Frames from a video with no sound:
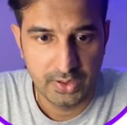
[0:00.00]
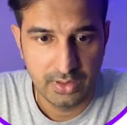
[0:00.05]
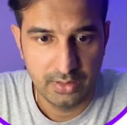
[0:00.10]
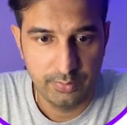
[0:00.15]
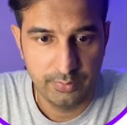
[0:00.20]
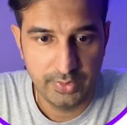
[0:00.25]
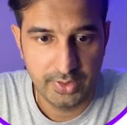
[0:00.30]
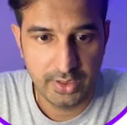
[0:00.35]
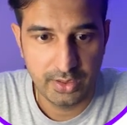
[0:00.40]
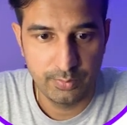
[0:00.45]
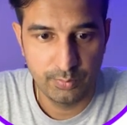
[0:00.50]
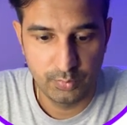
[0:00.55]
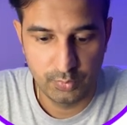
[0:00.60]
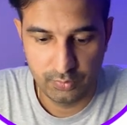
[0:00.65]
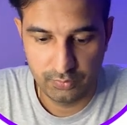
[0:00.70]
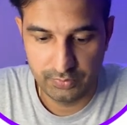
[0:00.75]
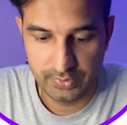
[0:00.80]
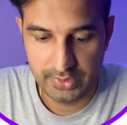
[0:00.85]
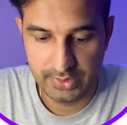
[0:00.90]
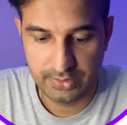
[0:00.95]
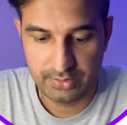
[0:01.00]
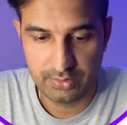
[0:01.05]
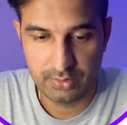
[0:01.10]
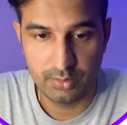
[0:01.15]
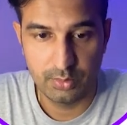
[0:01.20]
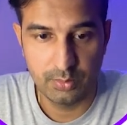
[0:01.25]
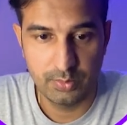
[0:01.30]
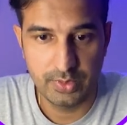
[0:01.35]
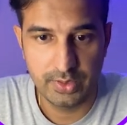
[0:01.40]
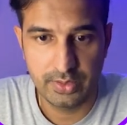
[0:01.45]
We can move this
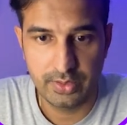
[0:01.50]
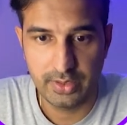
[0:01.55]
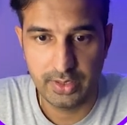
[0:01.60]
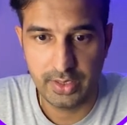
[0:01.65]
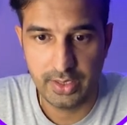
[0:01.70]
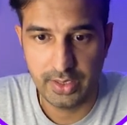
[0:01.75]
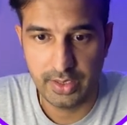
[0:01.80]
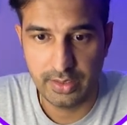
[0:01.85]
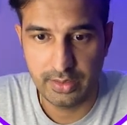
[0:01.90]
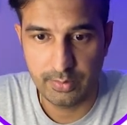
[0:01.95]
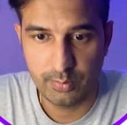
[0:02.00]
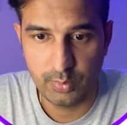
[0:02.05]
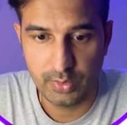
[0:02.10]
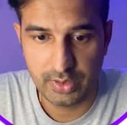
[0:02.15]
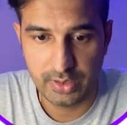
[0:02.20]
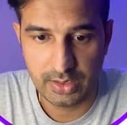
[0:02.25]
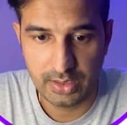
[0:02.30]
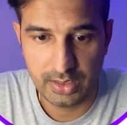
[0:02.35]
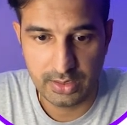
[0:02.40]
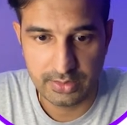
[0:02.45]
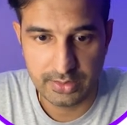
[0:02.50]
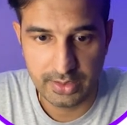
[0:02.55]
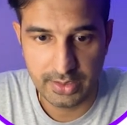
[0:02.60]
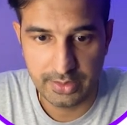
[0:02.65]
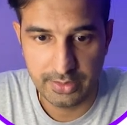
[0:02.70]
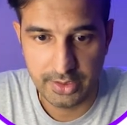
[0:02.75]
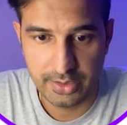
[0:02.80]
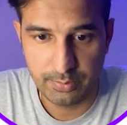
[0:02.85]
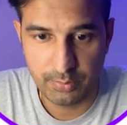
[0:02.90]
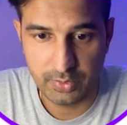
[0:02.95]
over here. What class I
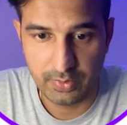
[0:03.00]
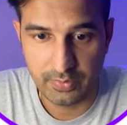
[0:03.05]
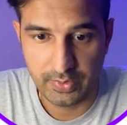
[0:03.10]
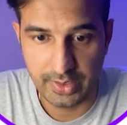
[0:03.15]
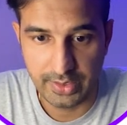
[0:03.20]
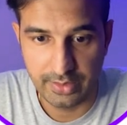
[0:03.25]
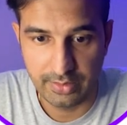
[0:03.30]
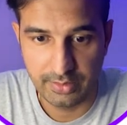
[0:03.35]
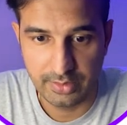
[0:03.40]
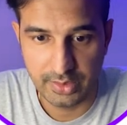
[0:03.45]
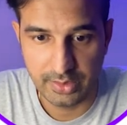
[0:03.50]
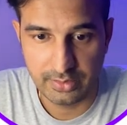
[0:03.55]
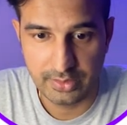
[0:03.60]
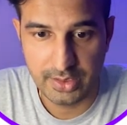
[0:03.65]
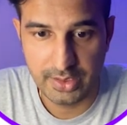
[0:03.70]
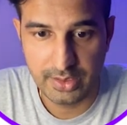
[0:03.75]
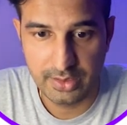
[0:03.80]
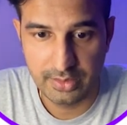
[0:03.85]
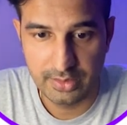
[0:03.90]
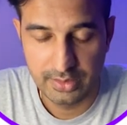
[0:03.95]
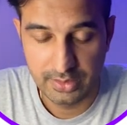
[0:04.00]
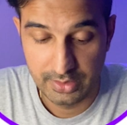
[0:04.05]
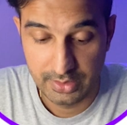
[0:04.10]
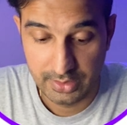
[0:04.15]
did provide? Nothing.